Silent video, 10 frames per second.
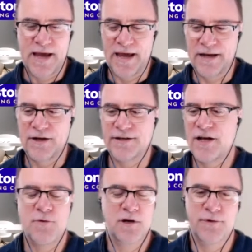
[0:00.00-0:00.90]
And I
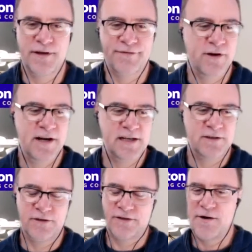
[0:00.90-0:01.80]
don't want to work Fridays
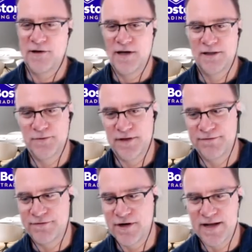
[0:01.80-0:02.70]
because no one likes
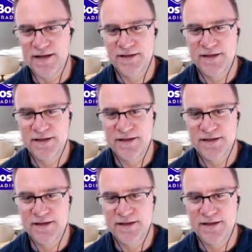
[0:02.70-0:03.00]
working Fridays.